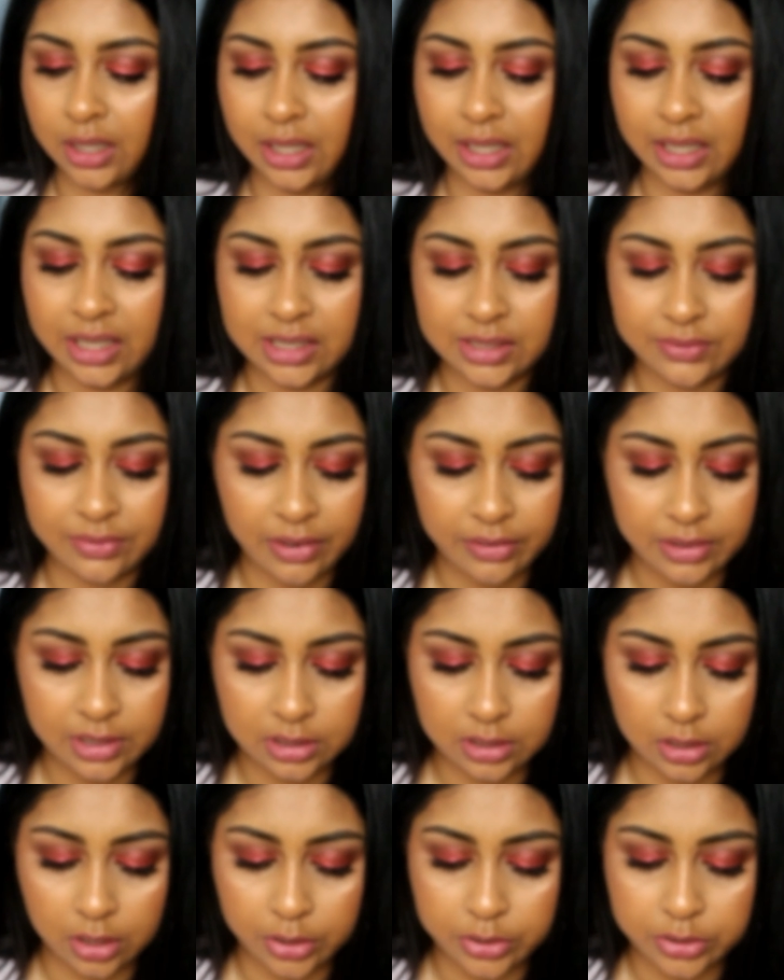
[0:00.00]
It is very
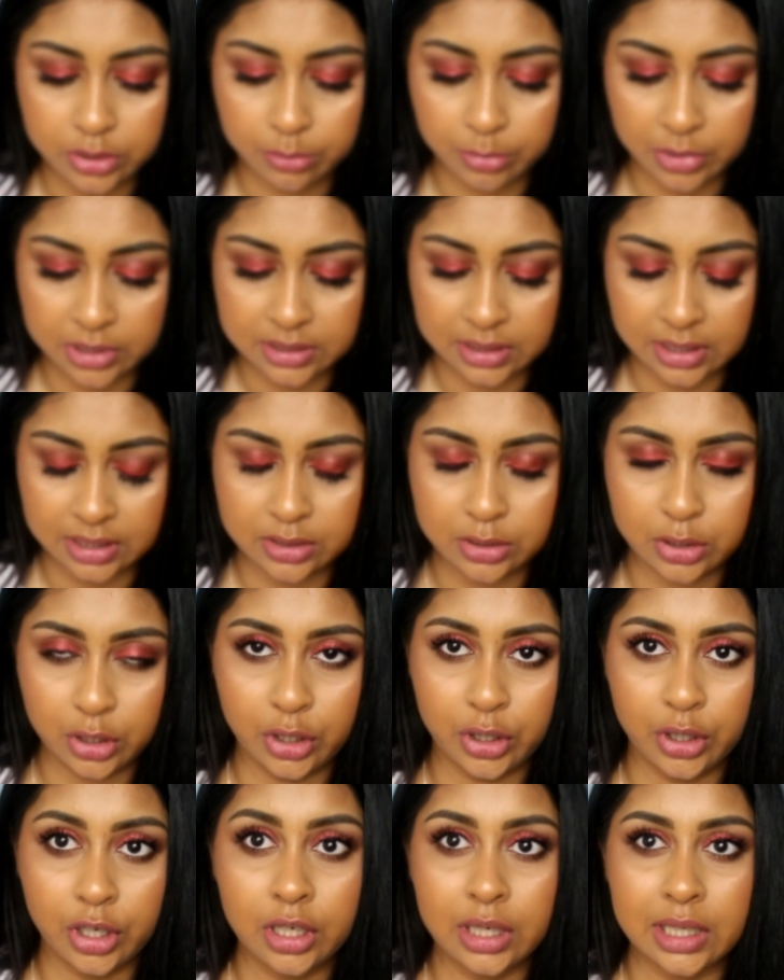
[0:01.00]
close to my skin
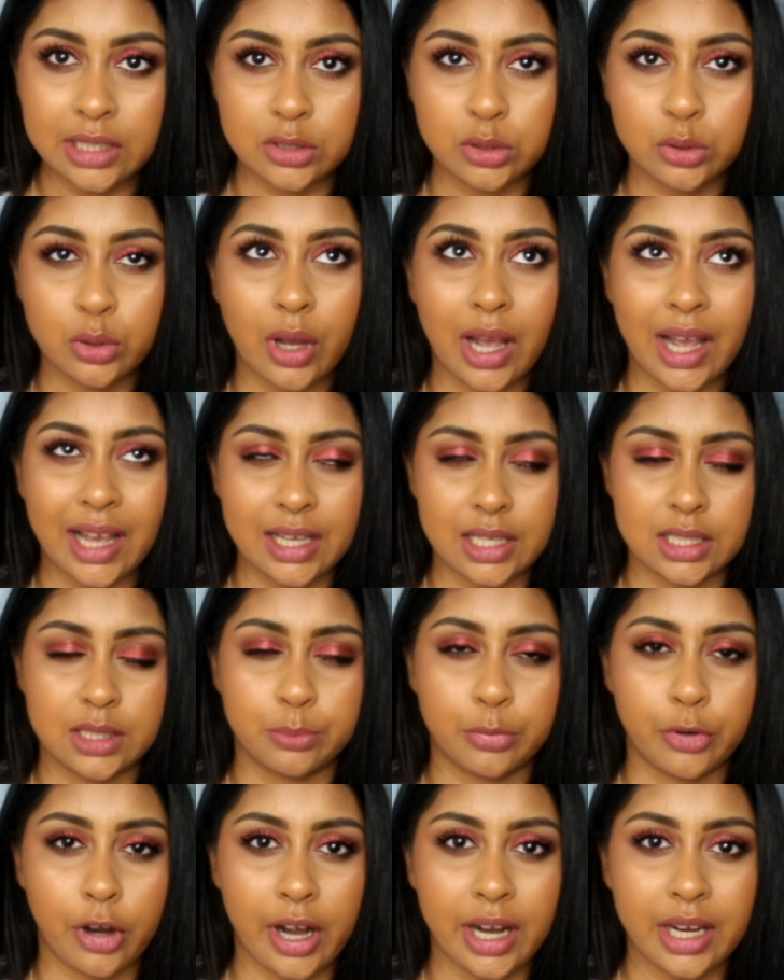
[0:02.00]
tone. It's not as
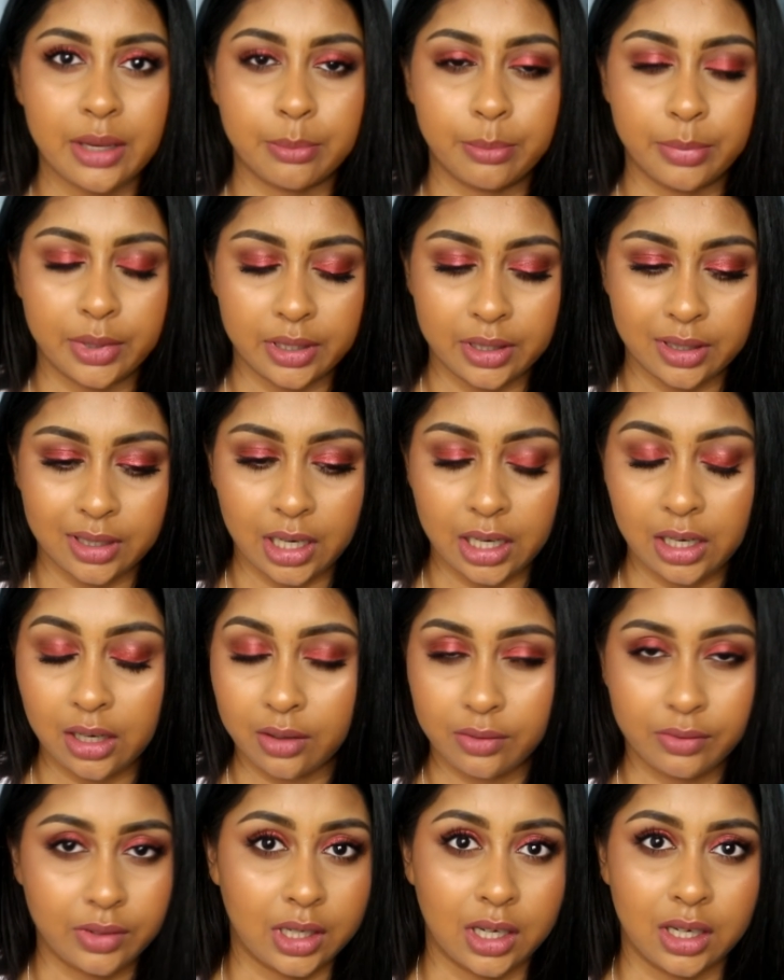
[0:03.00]
bright, but I
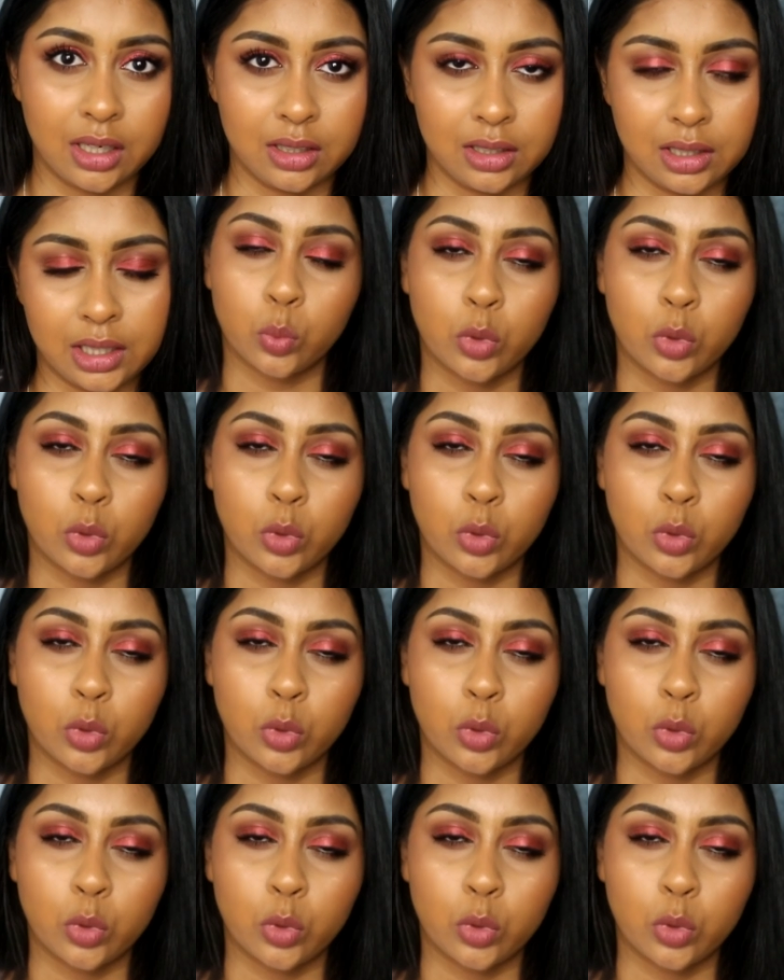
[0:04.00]
love the colour.